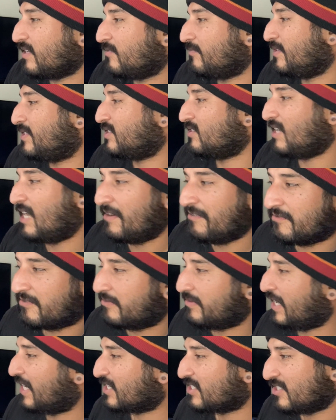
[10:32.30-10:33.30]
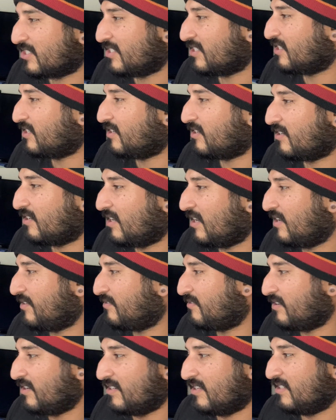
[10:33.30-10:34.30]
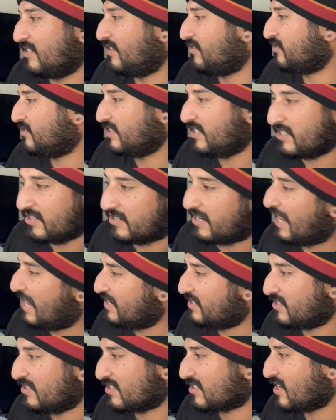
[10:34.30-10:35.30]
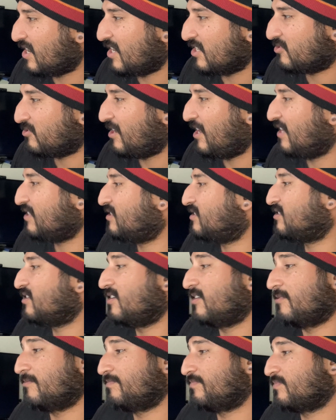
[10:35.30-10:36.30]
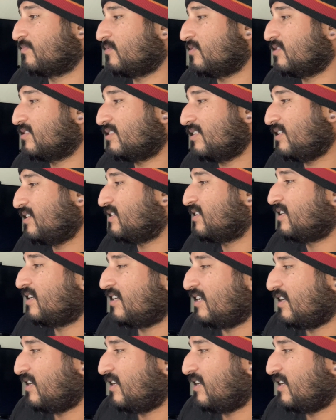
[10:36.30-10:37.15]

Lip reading: We still have him from next year and another year added to his contract. So we'll see.